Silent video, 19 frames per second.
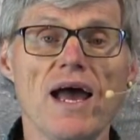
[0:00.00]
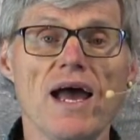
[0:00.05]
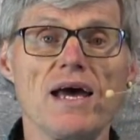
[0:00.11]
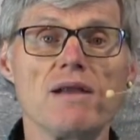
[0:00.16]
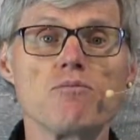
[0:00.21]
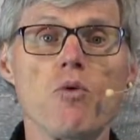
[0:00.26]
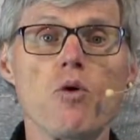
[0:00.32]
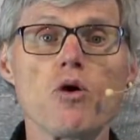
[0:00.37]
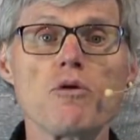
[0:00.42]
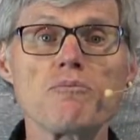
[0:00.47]
and
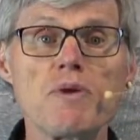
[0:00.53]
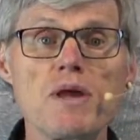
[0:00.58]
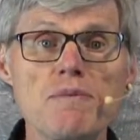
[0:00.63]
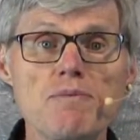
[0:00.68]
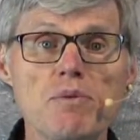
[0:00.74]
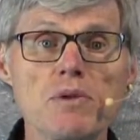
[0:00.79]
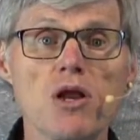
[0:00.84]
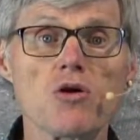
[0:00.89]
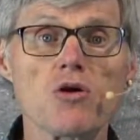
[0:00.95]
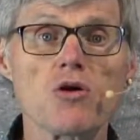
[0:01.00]
more
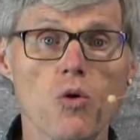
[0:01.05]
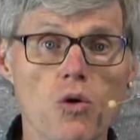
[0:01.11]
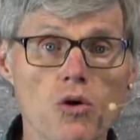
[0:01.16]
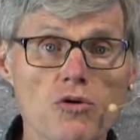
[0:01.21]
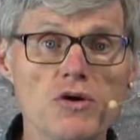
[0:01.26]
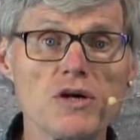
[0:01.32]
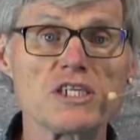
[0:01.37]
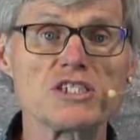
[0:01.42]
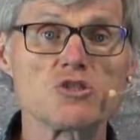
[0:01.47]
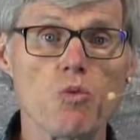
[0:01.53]
people are
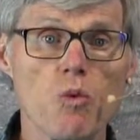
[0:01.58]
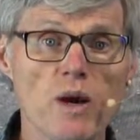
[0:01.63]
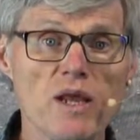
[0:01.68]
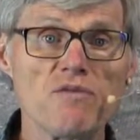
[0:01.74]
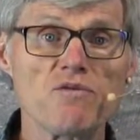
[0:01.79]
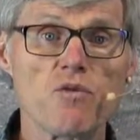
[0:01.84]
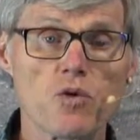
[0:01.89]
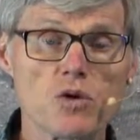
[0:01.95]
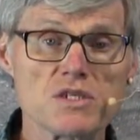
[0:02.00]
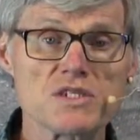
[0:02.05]
ordering
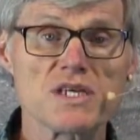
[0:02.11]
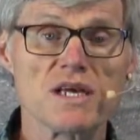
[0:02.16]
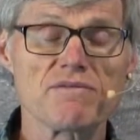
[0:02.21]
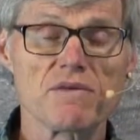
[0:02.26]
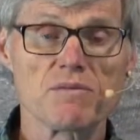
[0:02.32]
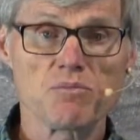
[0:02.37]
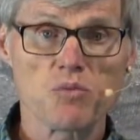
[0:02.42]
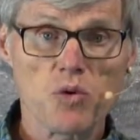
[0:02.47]
24/7